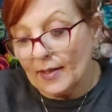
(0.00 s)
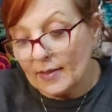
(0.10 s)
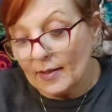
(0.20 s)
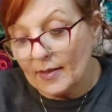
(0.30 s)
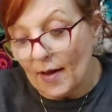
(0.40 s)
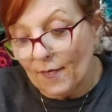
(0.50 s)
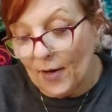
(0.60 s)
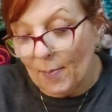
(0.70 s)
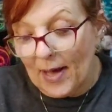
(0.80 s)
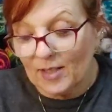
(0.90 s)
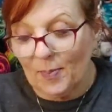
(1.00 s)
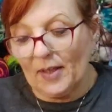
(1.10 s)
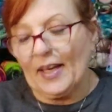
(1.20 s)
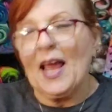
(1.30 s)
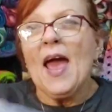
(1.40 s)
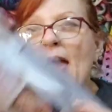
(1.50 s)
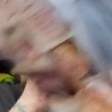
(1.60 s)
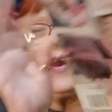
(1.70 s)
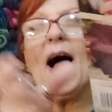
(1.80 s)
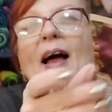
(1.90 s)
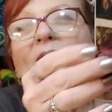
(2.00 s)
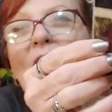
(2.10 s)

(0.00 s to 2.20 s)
is a definite possibility. And I